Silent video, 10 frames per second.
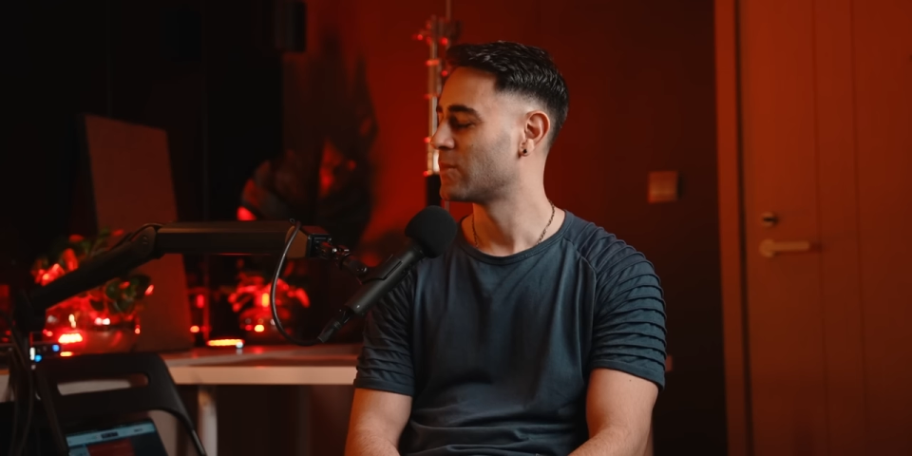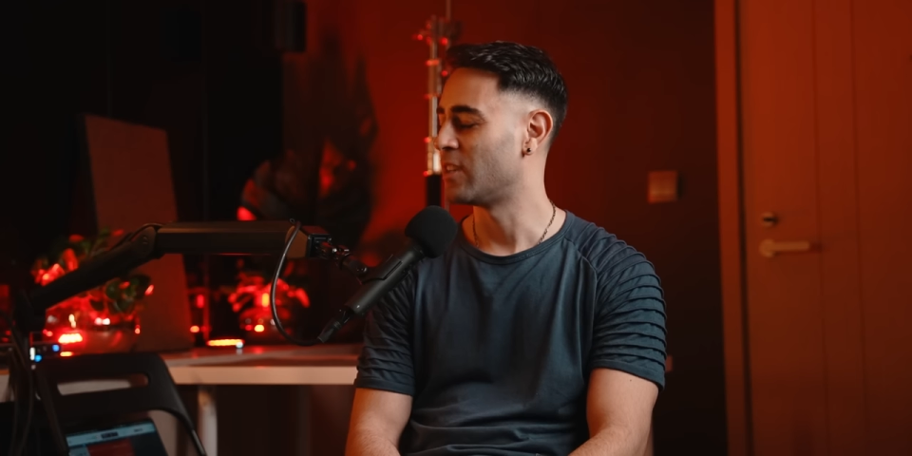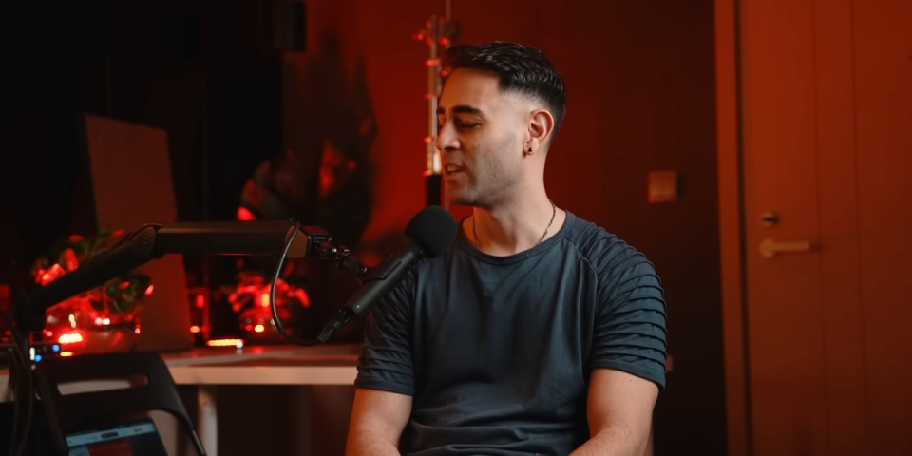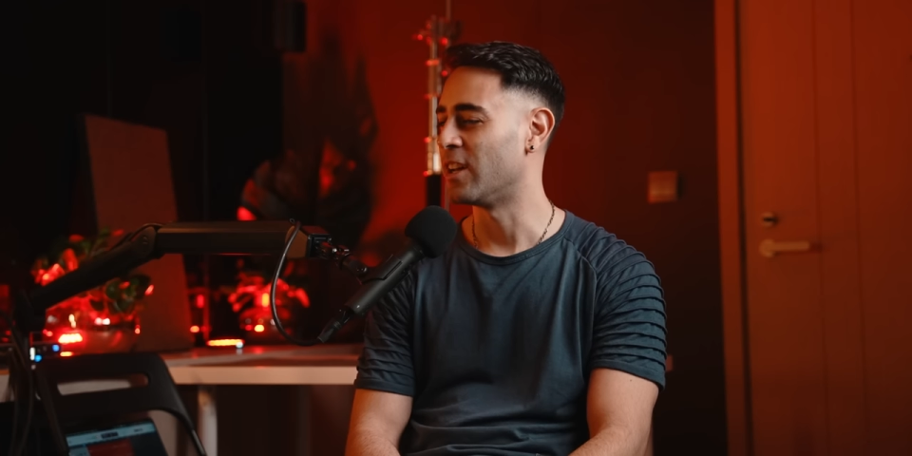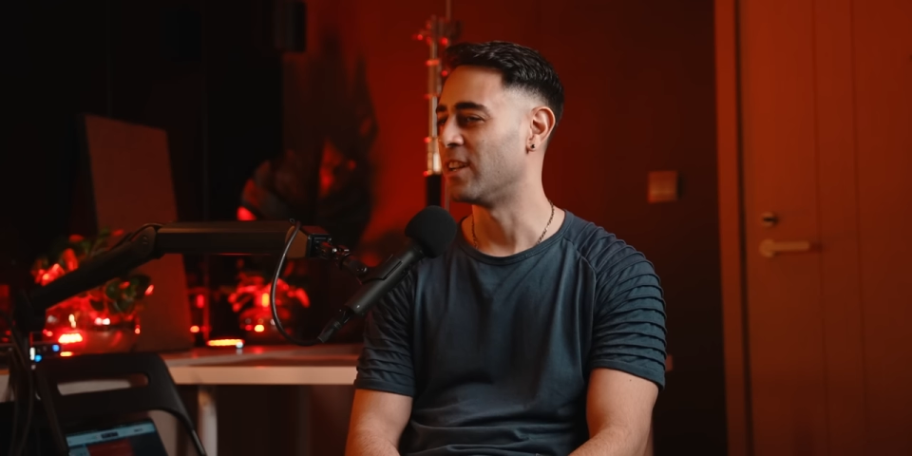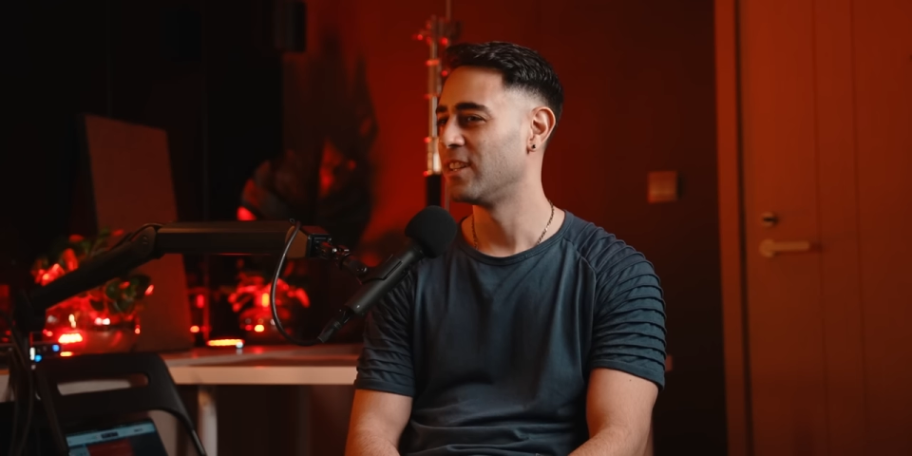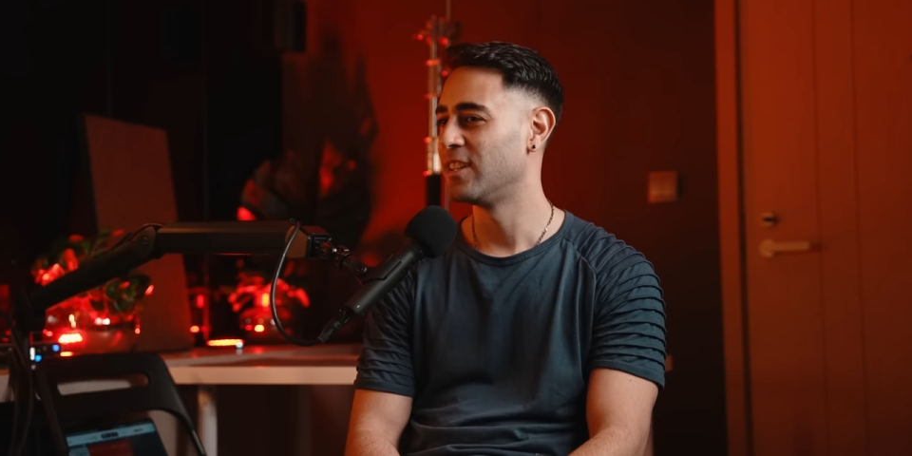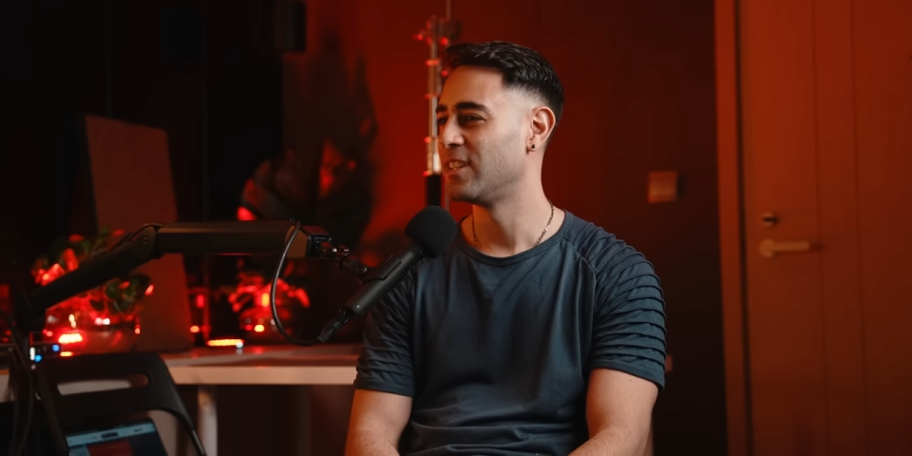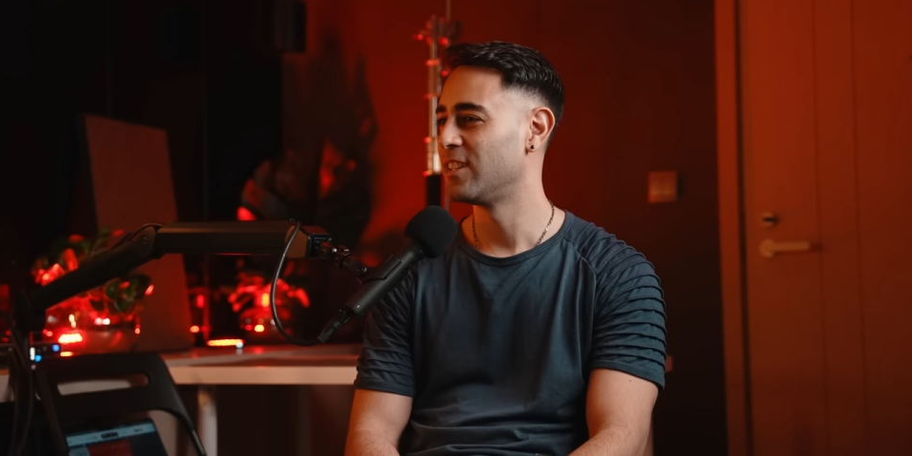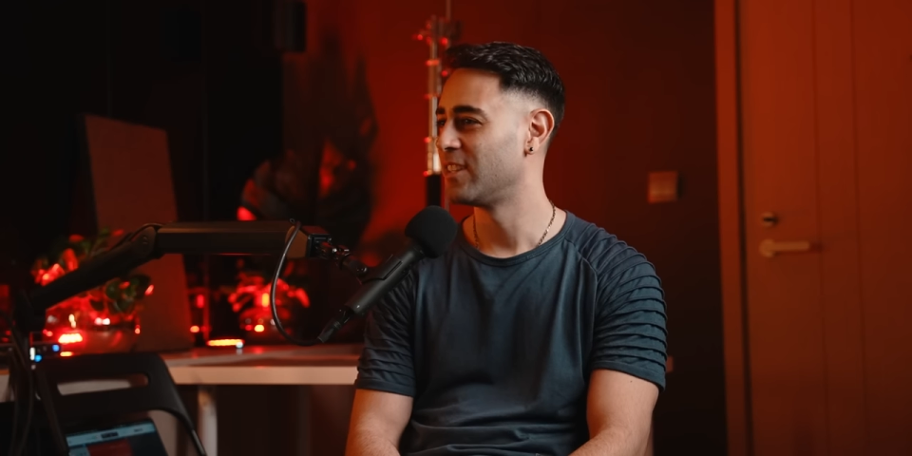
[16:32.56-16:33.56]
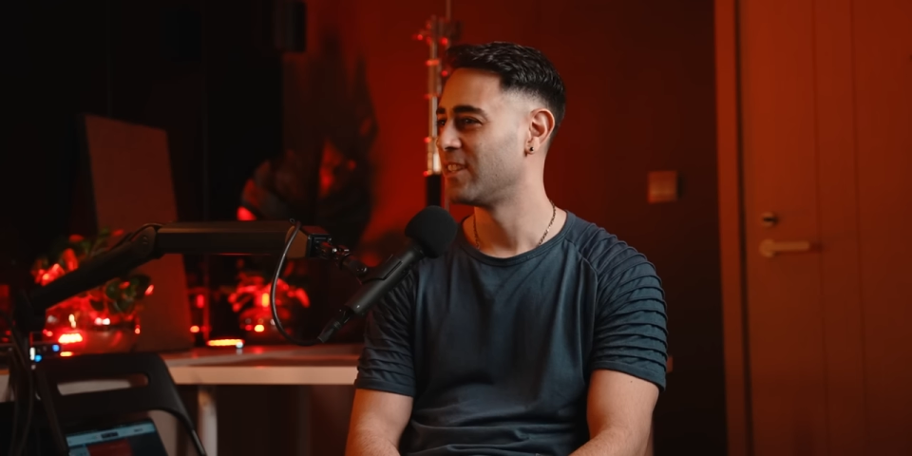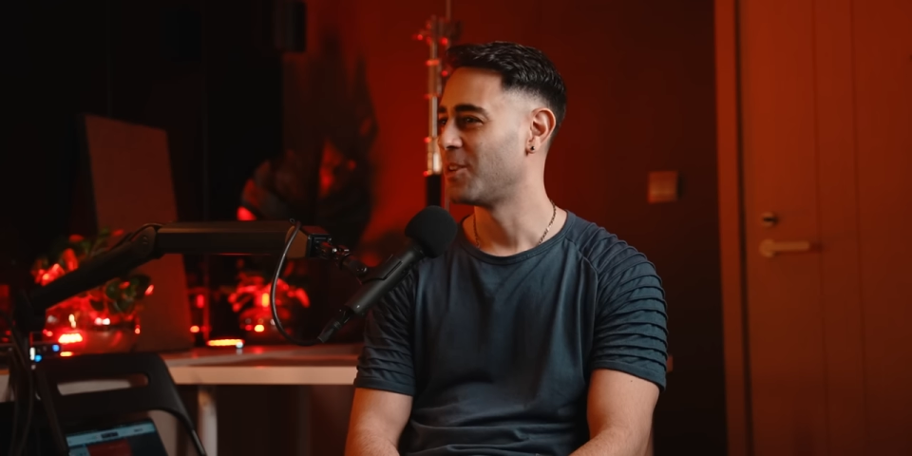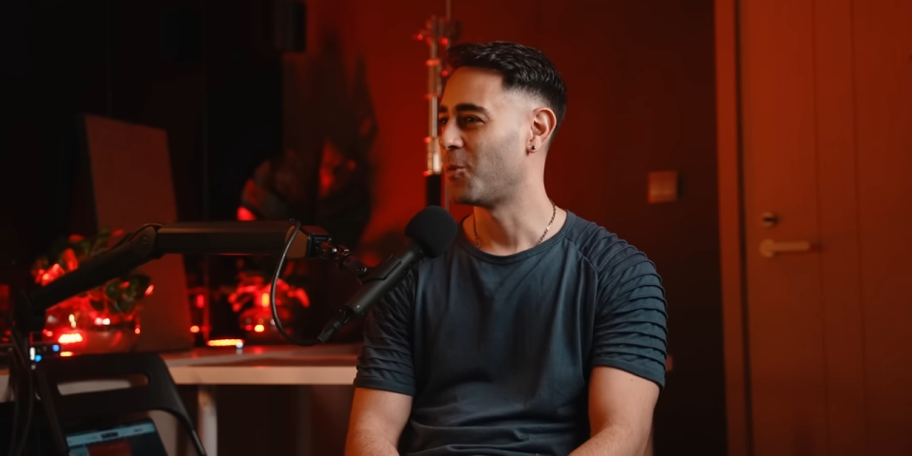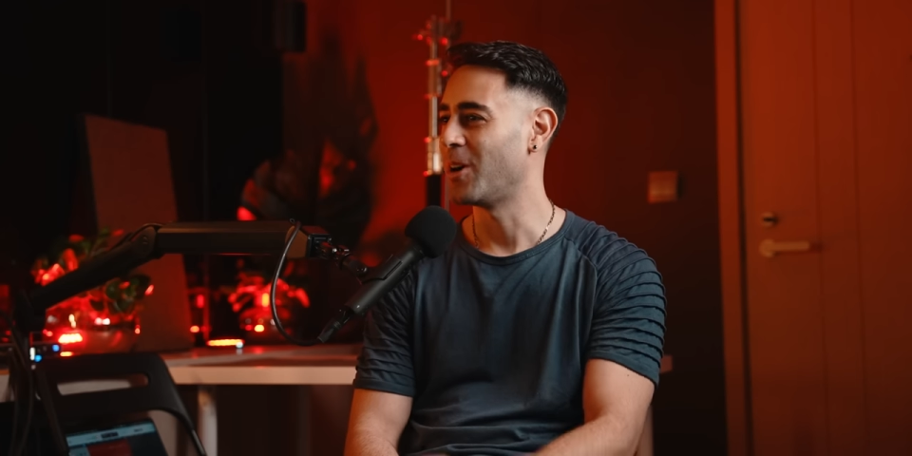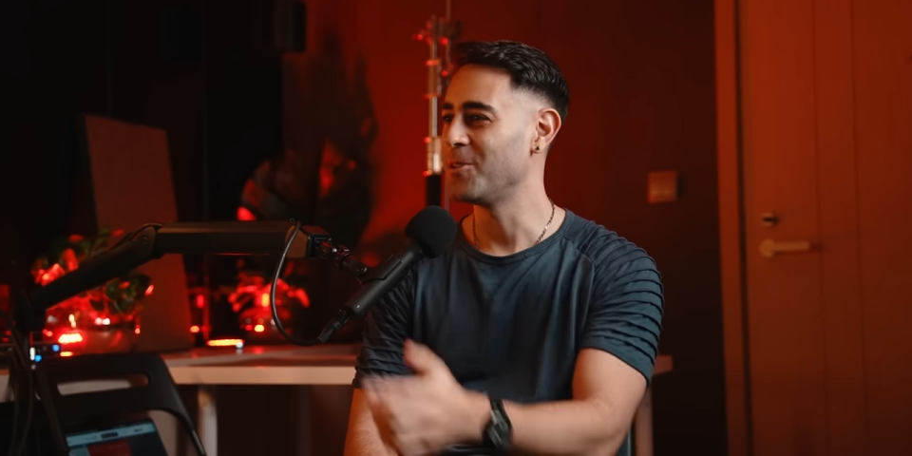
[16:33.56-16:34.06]
Mm. Yeah.
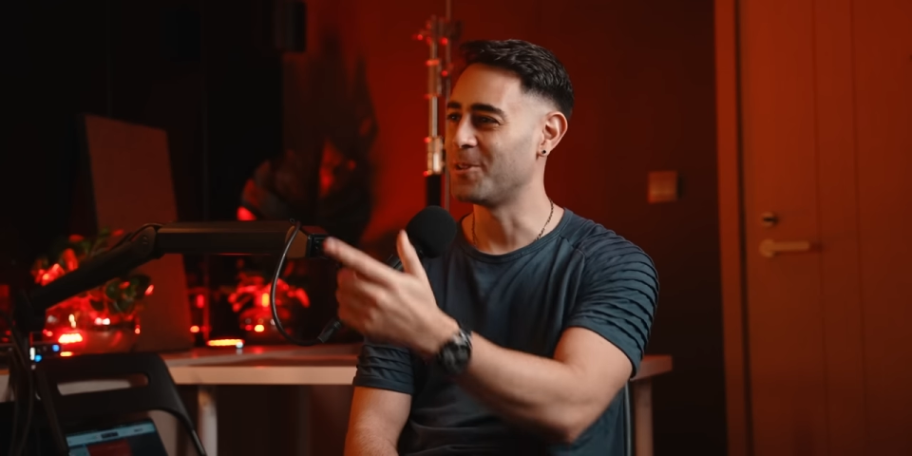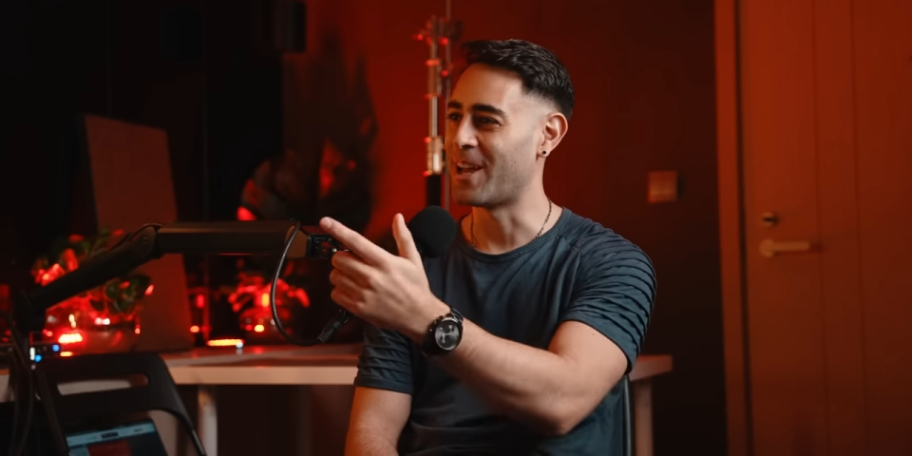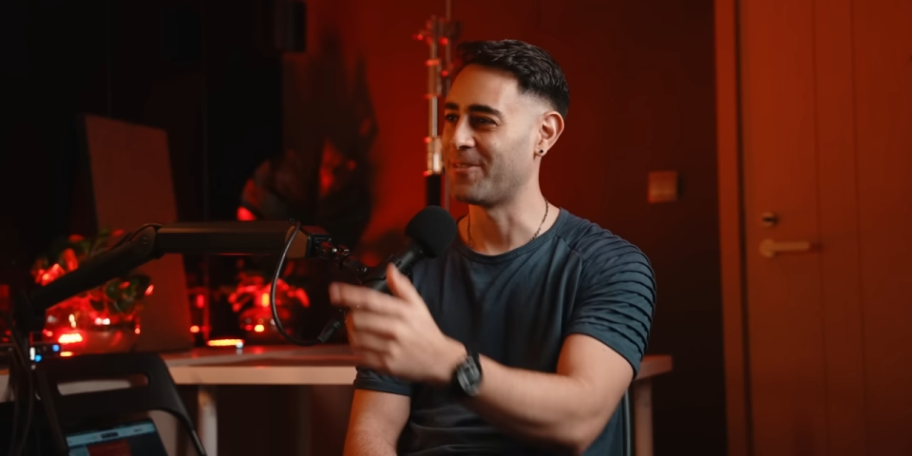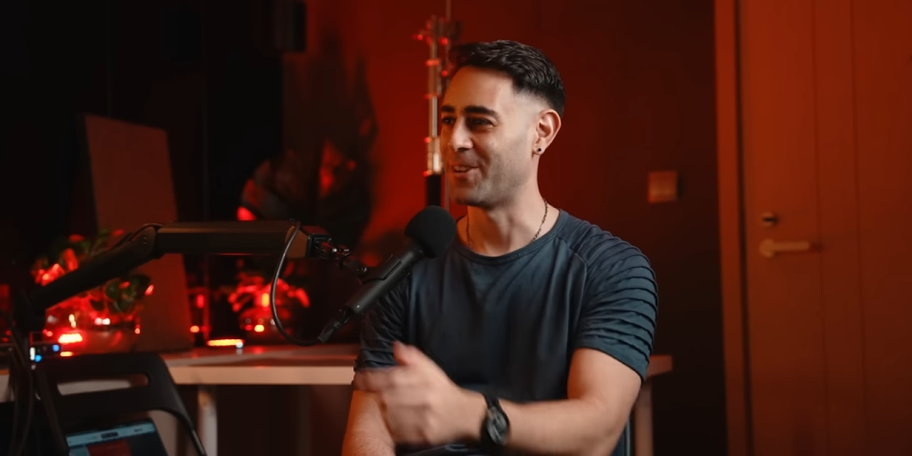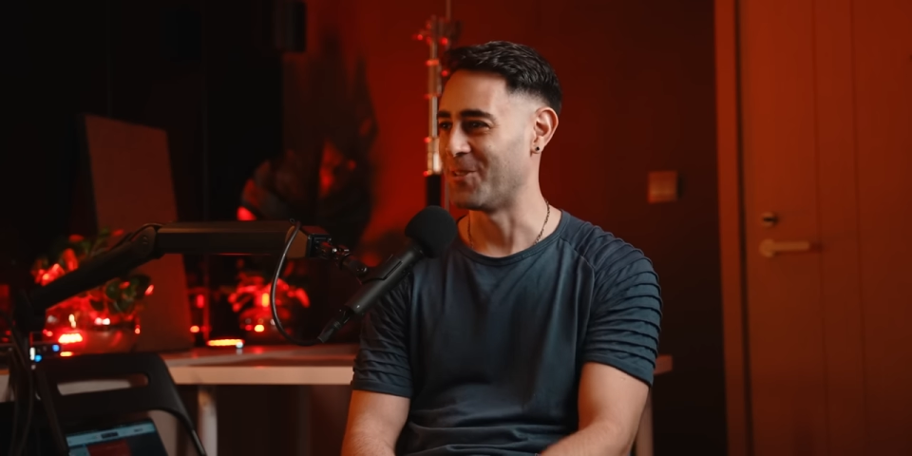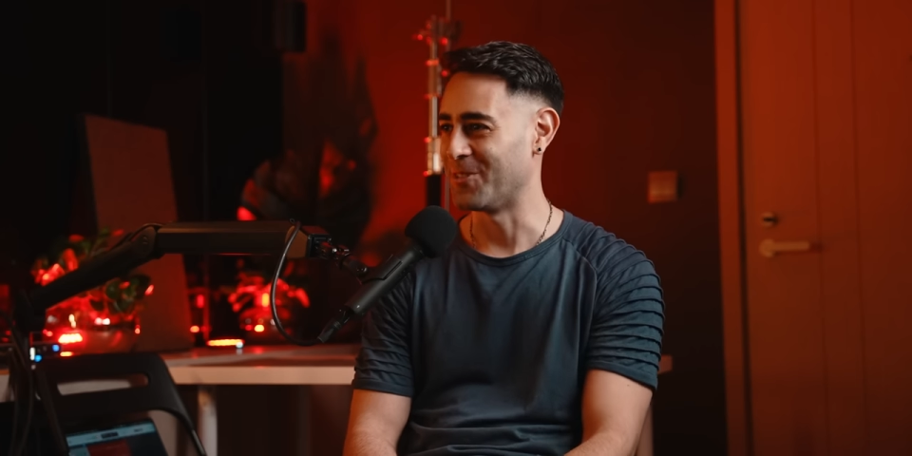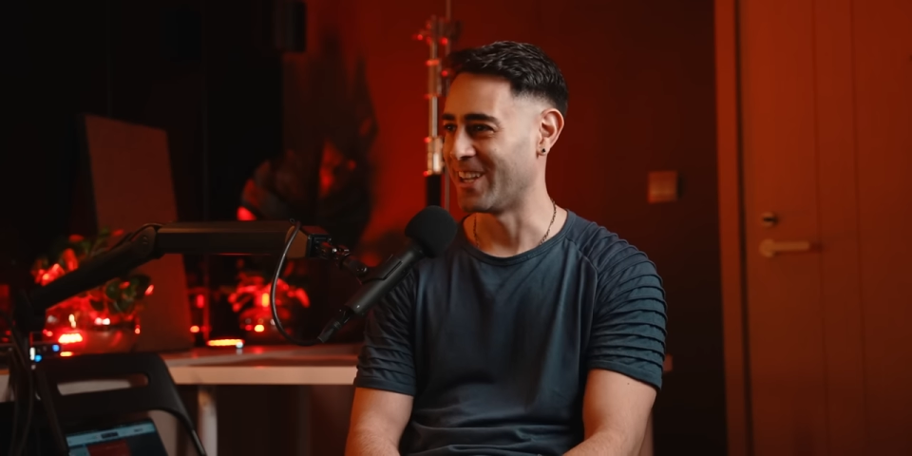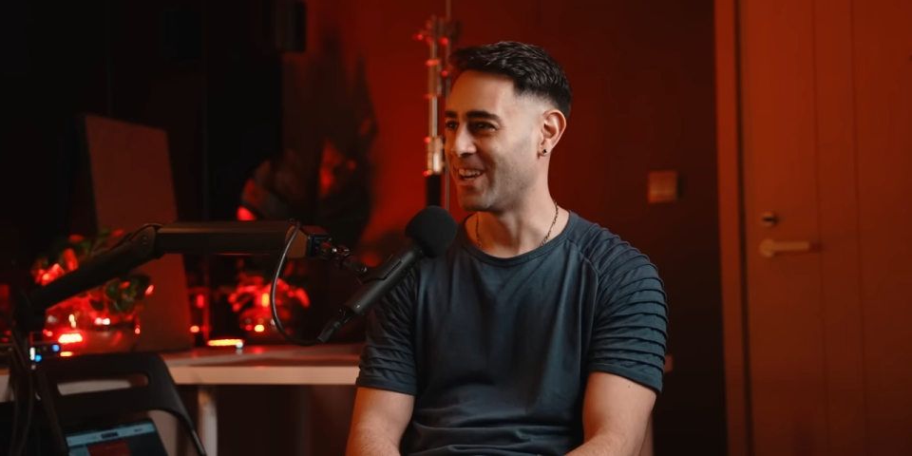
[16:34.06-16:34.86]
Why are you laughing over there?